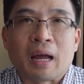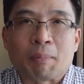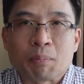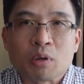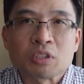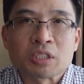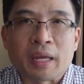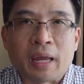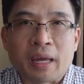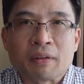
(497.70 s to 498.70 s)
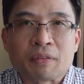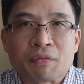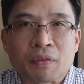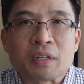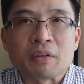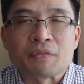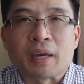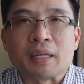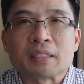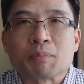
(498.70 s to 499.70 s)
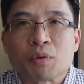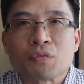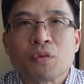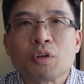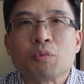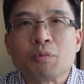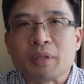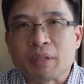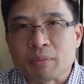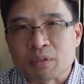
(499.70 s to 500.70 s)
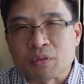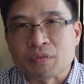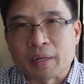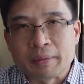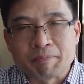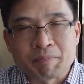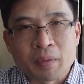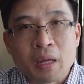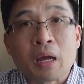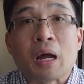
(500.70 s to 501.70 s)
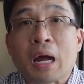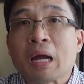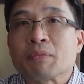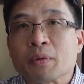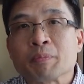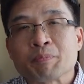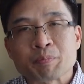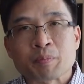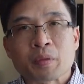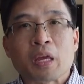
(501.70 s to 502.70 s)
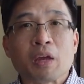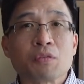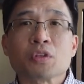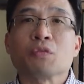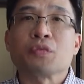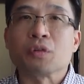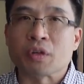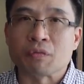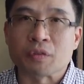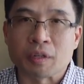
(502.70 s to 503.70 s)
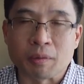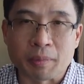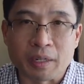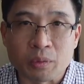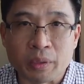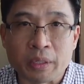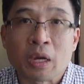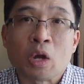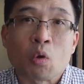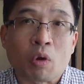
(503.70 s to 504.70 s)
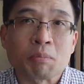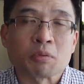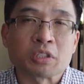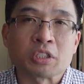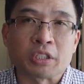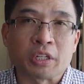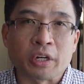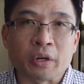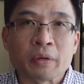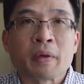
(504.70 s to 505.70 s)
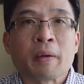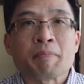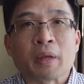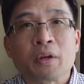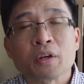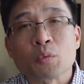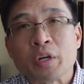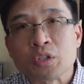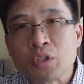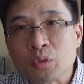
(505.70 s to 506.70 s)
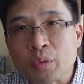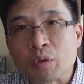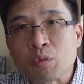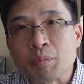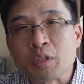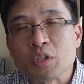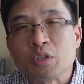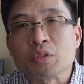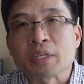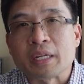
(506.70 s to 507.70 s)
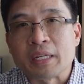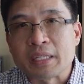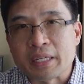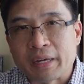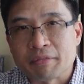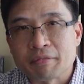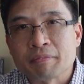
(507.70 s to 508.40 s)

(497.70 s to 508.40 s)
approach the end of the funding phase, the portfolio would be diversified. However, if you don't feel comfortable by doing one position a year, another way to do it would be to use an ETF.